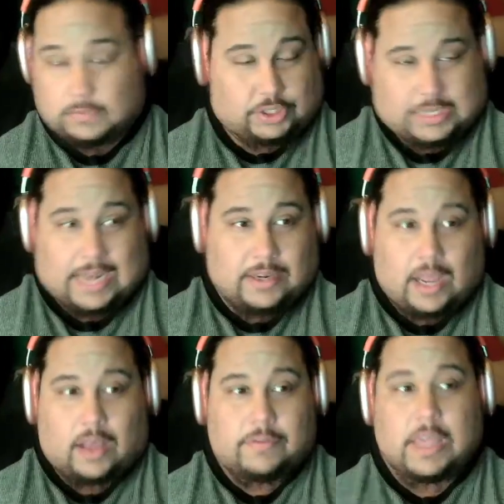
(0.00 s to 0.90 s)
Just
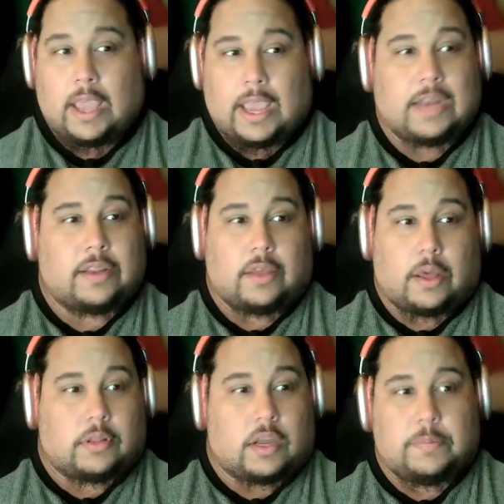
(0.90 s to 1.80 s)
end up. And
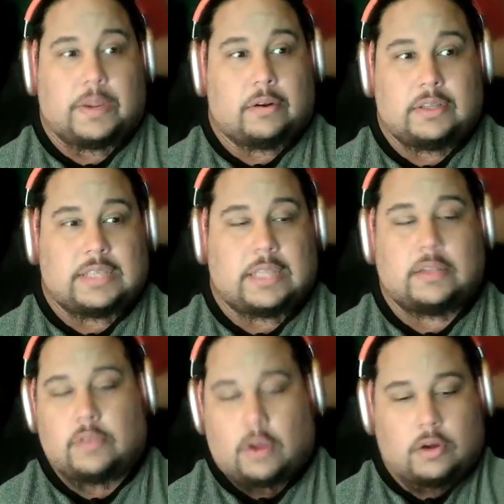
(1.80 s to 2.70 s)
a lot of parents,
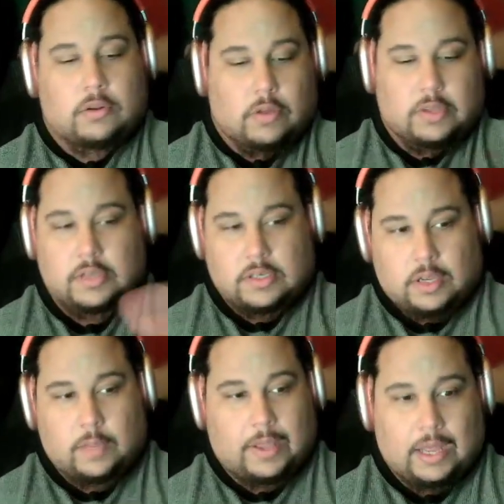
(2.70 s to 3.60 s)
and the article goes on to
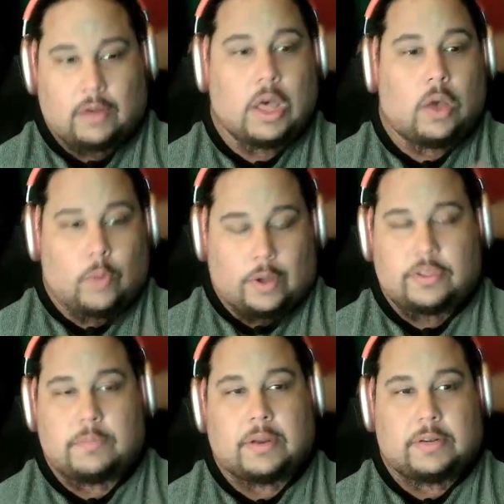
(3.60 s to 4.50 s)
talk about how
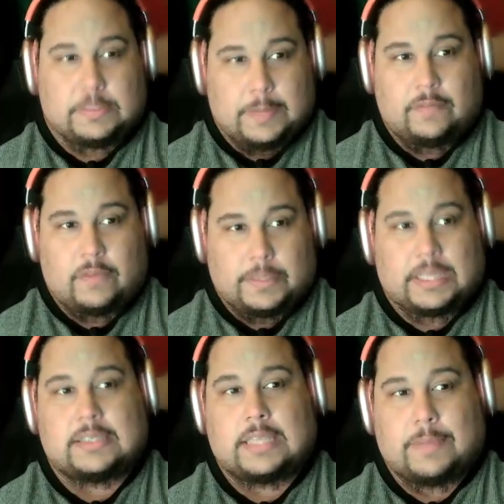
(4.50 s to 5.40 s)
wealthy parents benefit
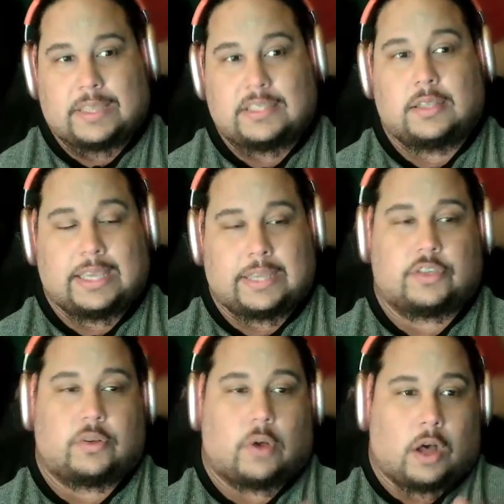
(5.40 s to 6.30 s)
because they basically
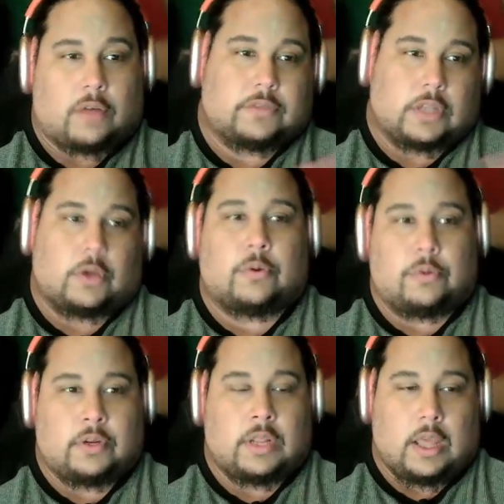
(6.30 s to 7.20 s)
get to
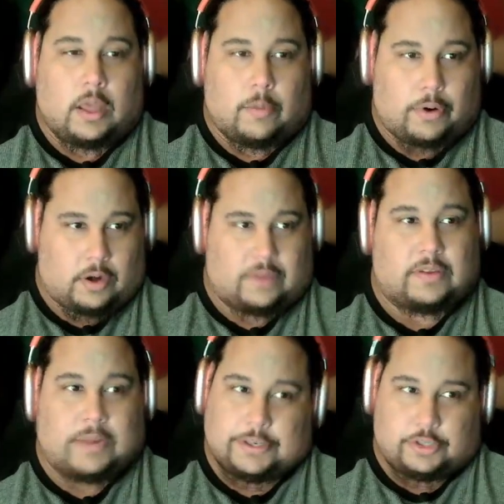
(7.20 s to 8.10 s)
offload part
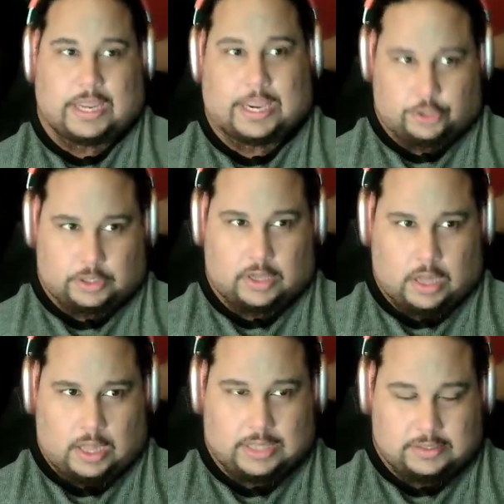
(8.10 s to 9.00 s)
of their education
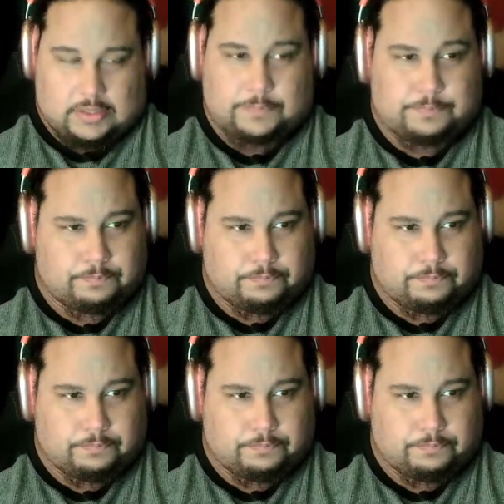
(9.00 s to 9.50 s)
cost